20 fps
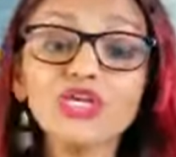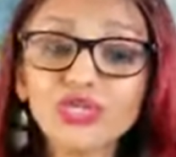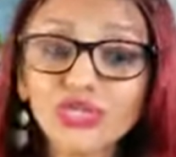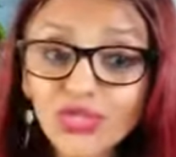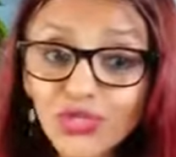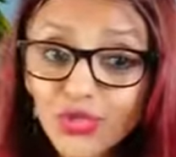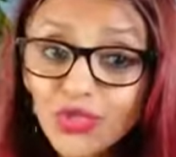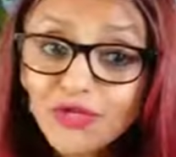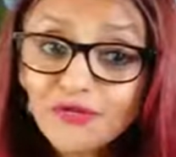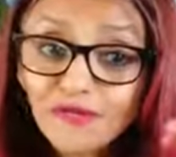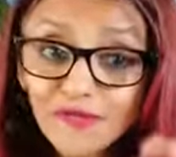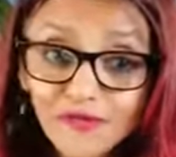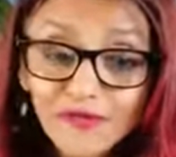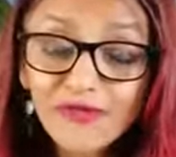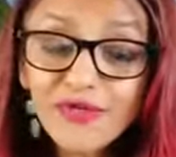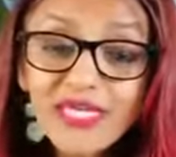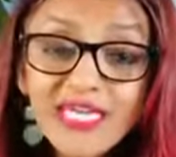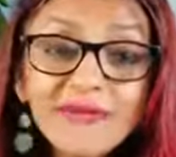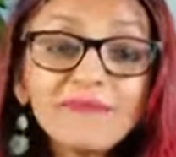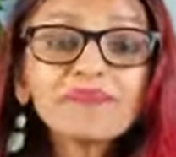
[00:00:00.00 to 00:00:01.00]

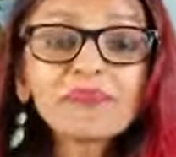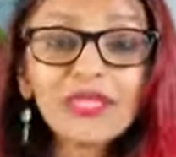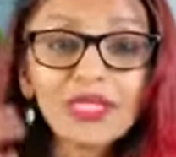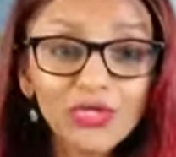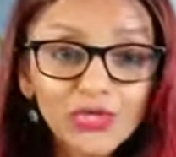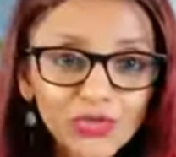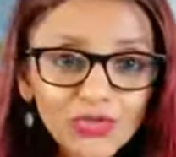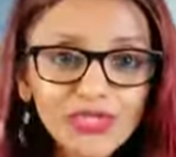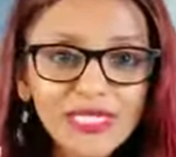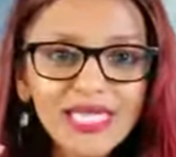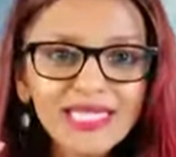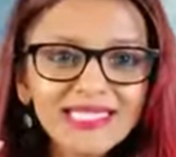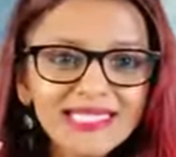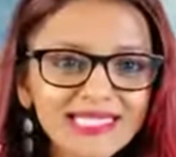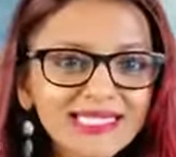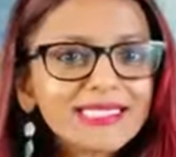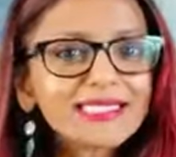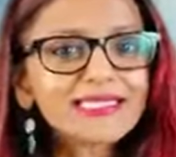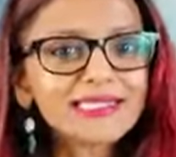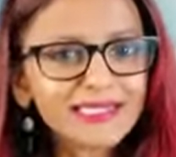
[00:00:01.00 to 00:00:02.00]
Sugar-free
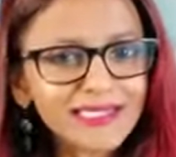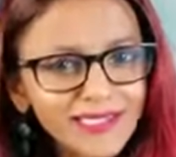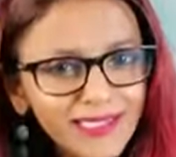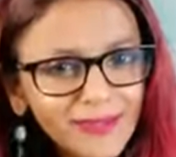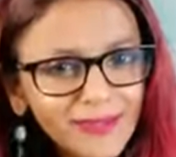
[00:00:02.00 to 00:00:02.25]
creates